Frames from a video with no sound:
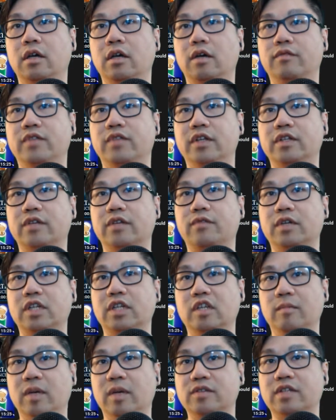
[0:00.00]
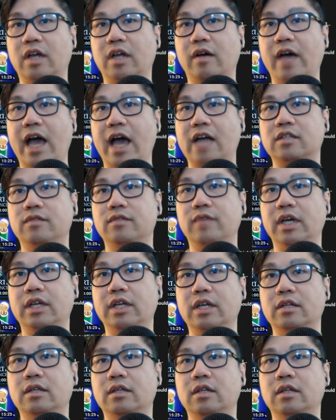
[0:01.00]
of the different emotes that'll activate it.